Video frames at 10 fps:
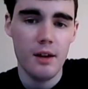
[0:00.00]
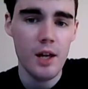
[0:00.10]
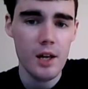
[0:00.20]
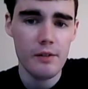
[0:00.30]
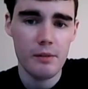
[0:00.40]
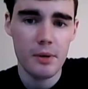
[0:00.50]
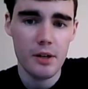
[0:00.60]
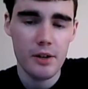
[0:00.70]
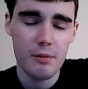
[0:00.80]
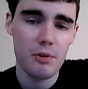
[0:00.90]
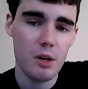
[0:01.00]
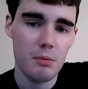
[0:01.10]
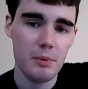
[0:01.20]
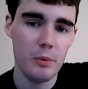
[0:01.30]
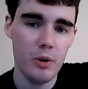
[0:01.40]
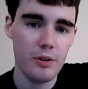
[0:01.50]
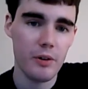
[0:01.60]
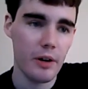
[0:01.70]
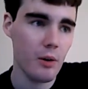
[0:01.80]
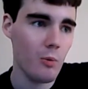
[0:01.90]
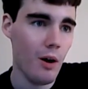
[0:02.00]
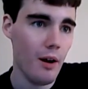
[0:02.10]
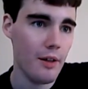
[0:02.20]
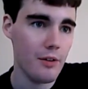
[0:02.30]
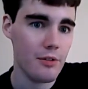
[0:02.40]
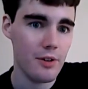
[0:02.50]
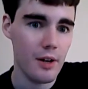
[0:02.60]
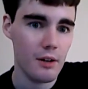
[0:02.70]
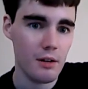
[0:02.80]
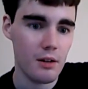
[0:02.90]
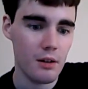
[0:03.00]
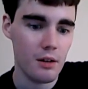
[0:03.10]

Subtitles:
Hey everybody, you're probably wondering why there's not